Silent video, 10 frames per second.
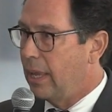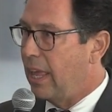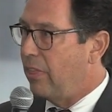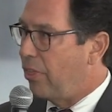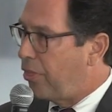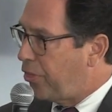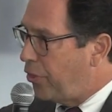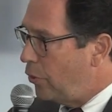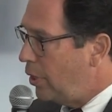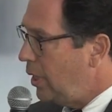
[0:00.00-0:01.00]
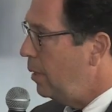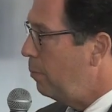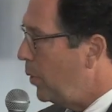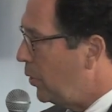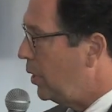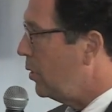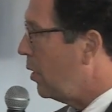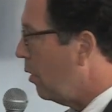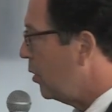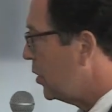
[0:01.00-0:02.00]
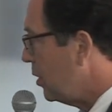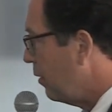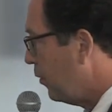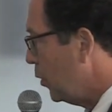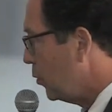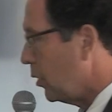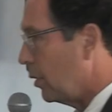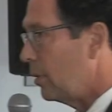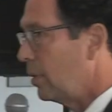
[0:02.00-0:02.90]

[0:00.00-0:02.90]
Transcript: and $30 million in the future